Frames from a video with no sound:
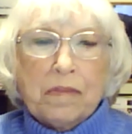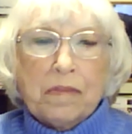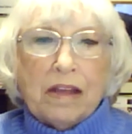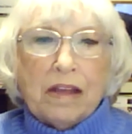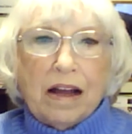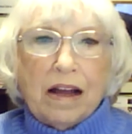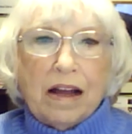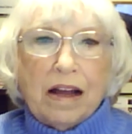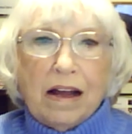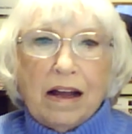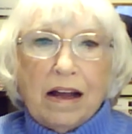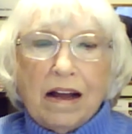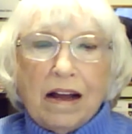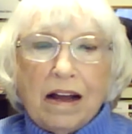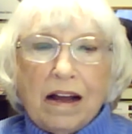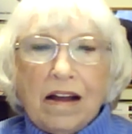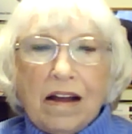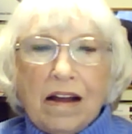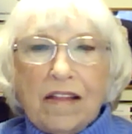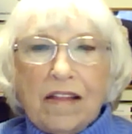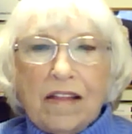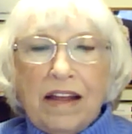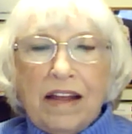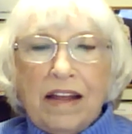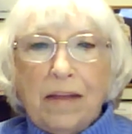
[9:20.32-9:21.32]

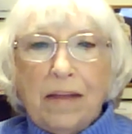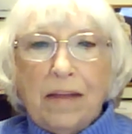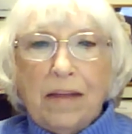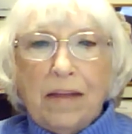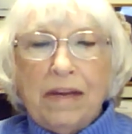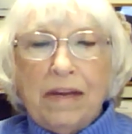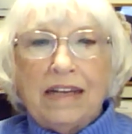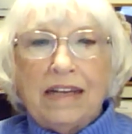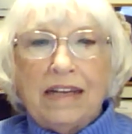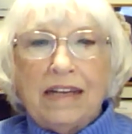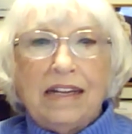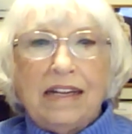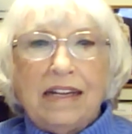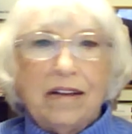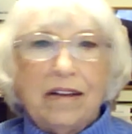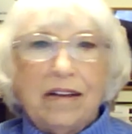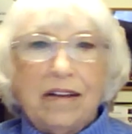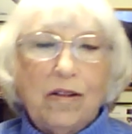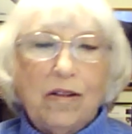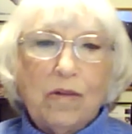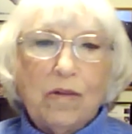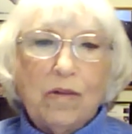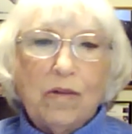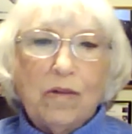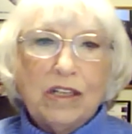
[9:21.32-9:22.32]
Then a big
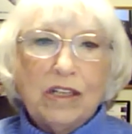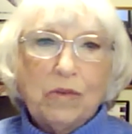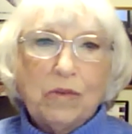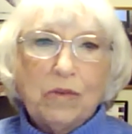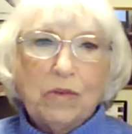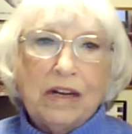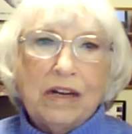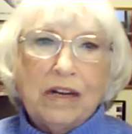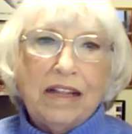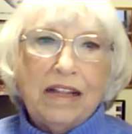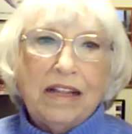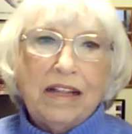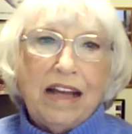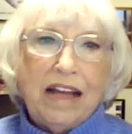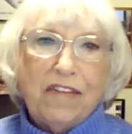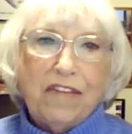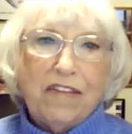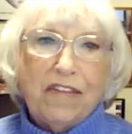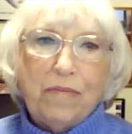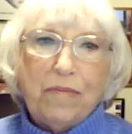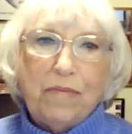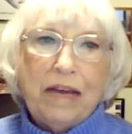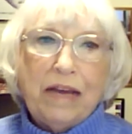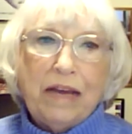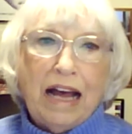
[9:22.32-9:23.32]
deal was when the
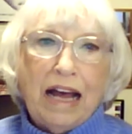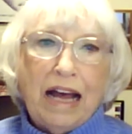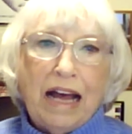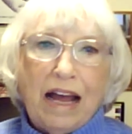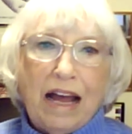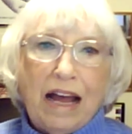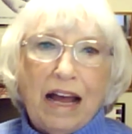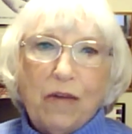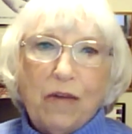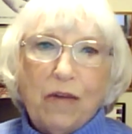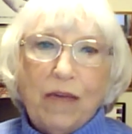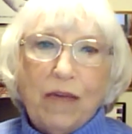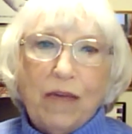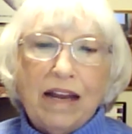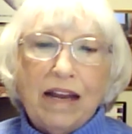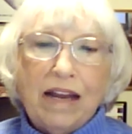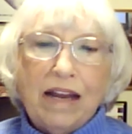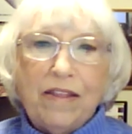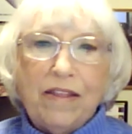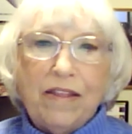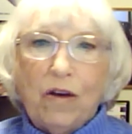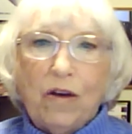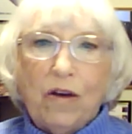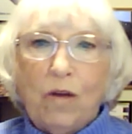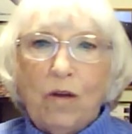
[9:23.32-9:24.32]
FBI raided
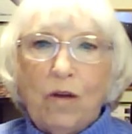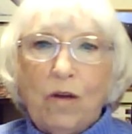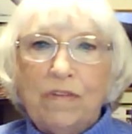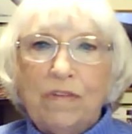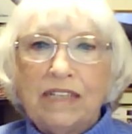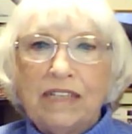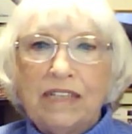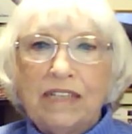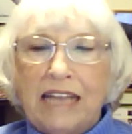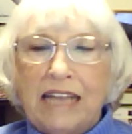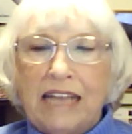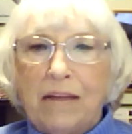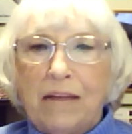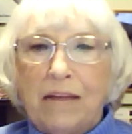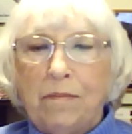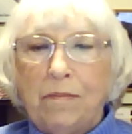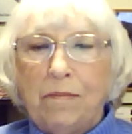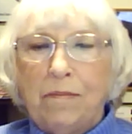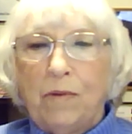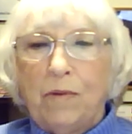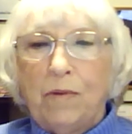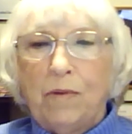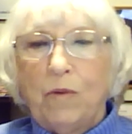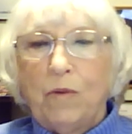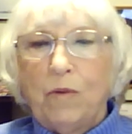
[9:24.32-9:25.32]
the home of
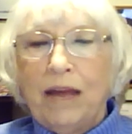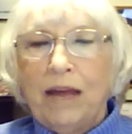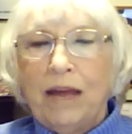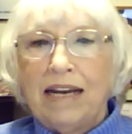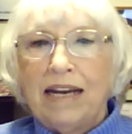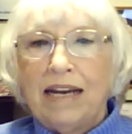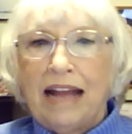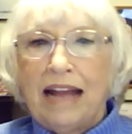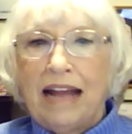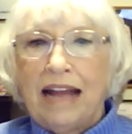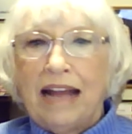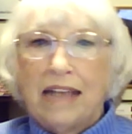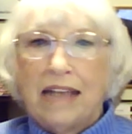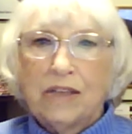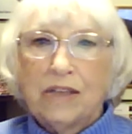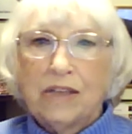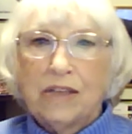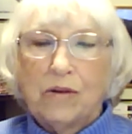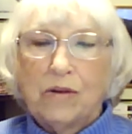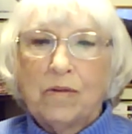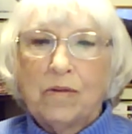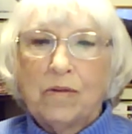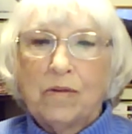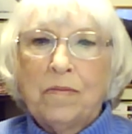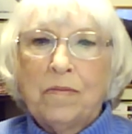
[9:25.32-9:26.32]
Sam
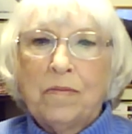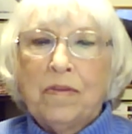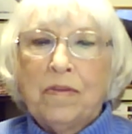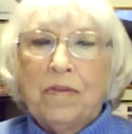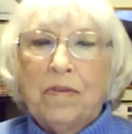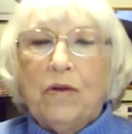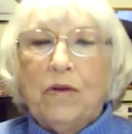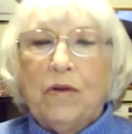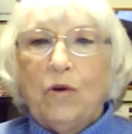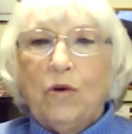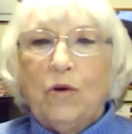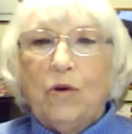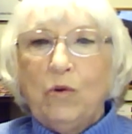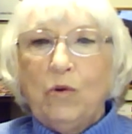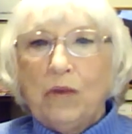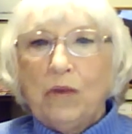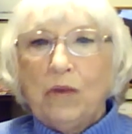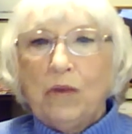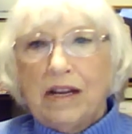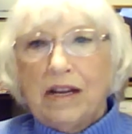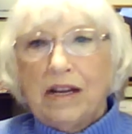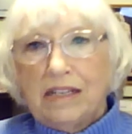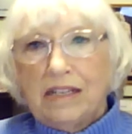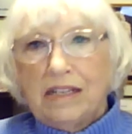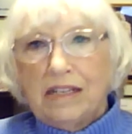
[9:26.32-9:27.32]
Randazzo, who
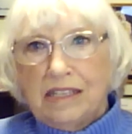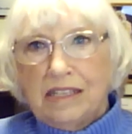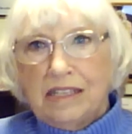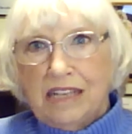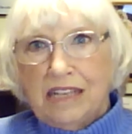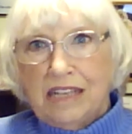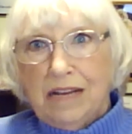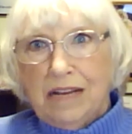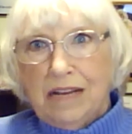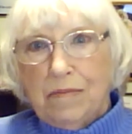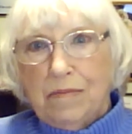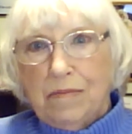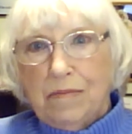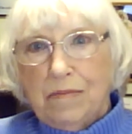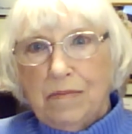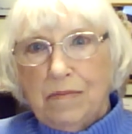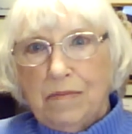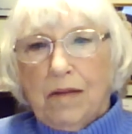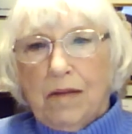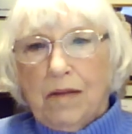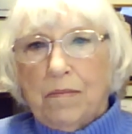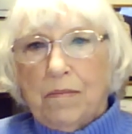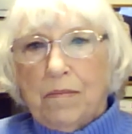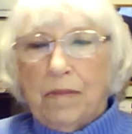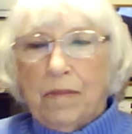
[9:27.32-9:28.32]
was the
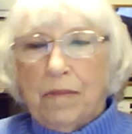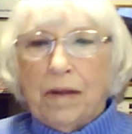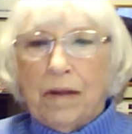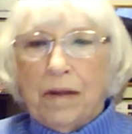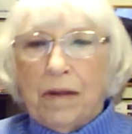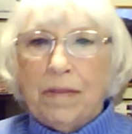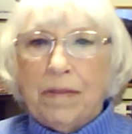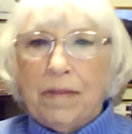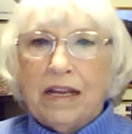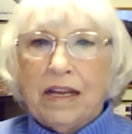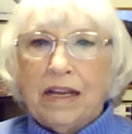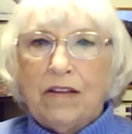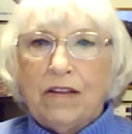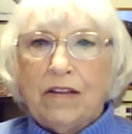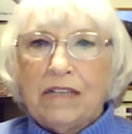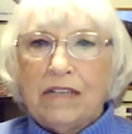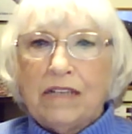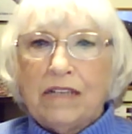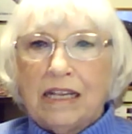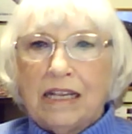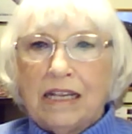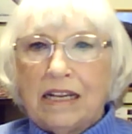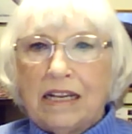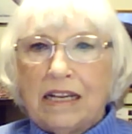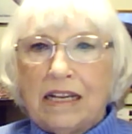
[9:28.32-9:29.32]
Public
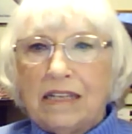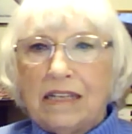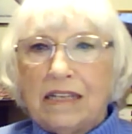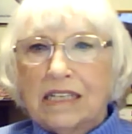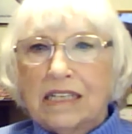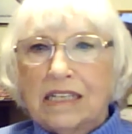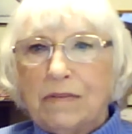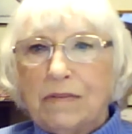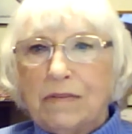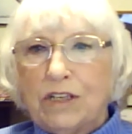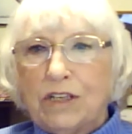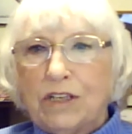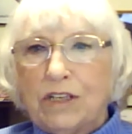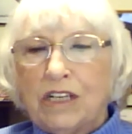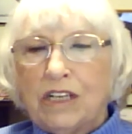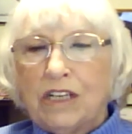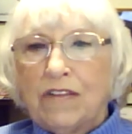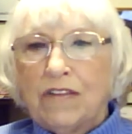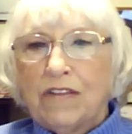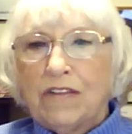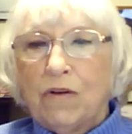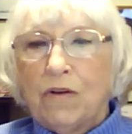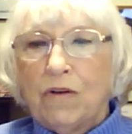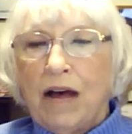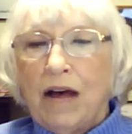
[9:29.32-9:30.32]
Utilities Commission of
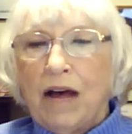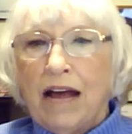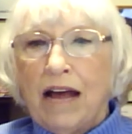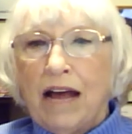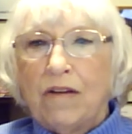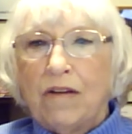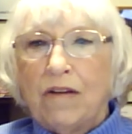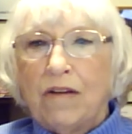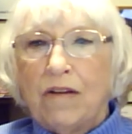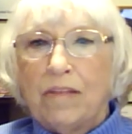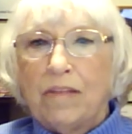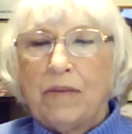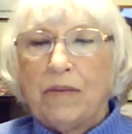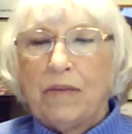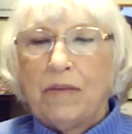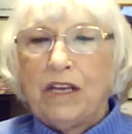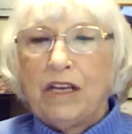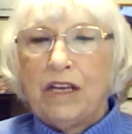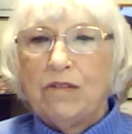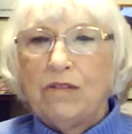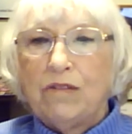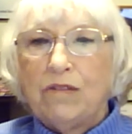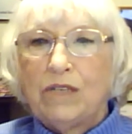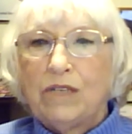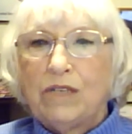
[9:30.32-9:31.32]
Ohio, the
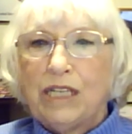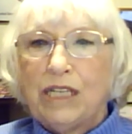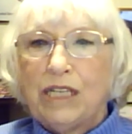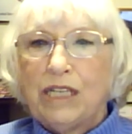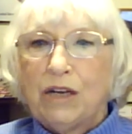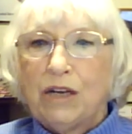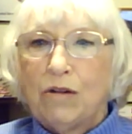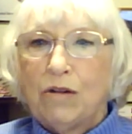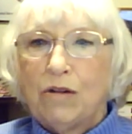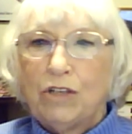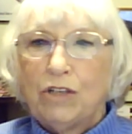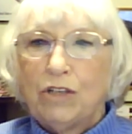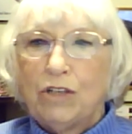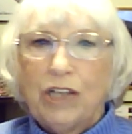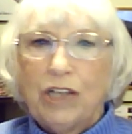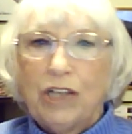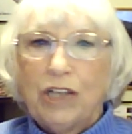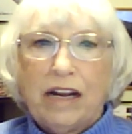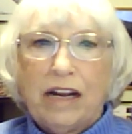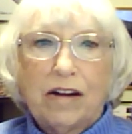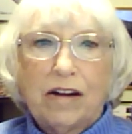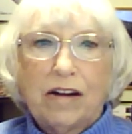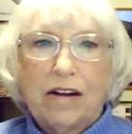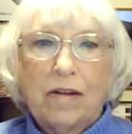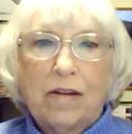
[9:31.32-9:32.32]
PUCO
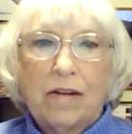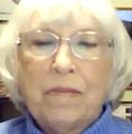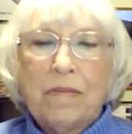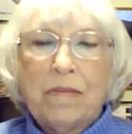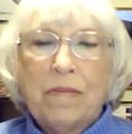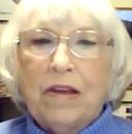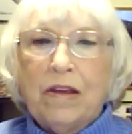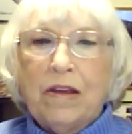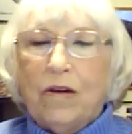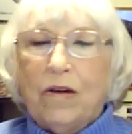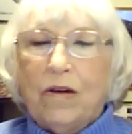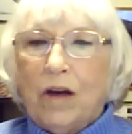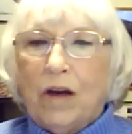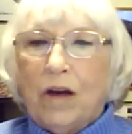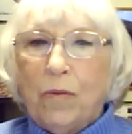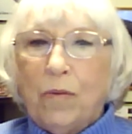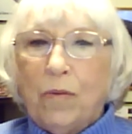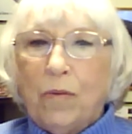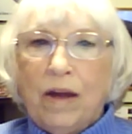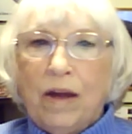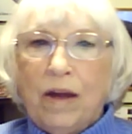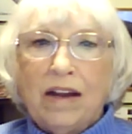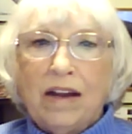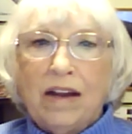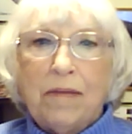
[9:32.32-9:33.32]
chair,
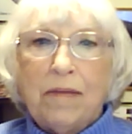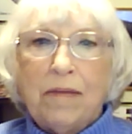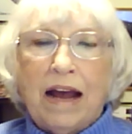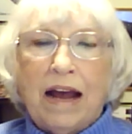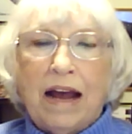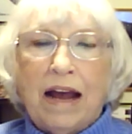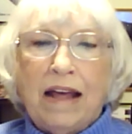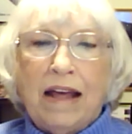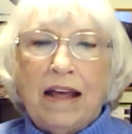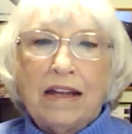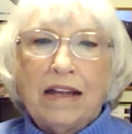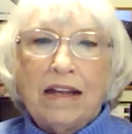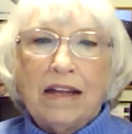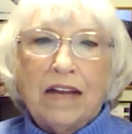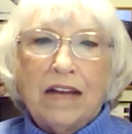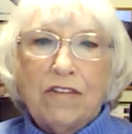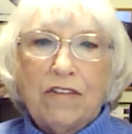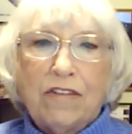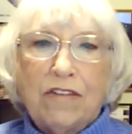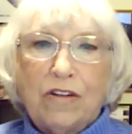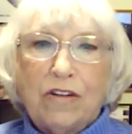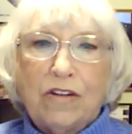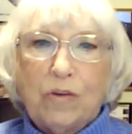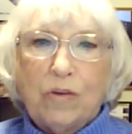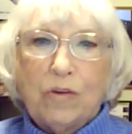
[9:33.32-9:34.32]
appointed by
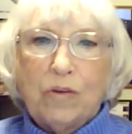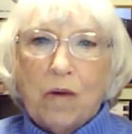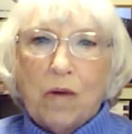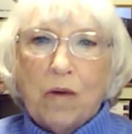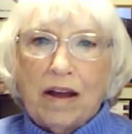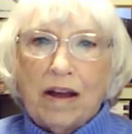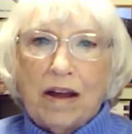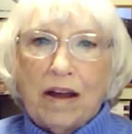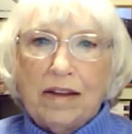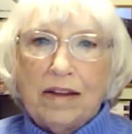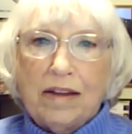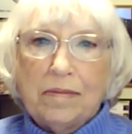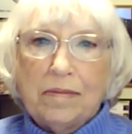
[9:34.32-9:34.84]
Governor DeWine.